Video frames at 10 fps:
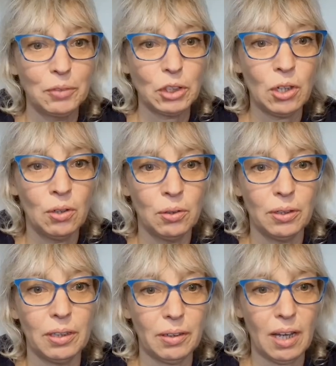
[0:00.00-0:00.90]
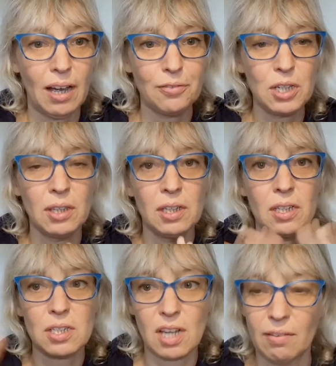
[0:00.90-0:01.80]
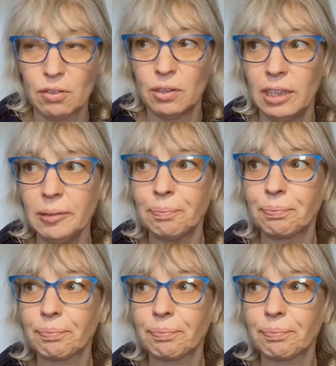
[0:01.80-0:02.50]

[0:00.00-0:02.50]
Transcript: So after the discovery,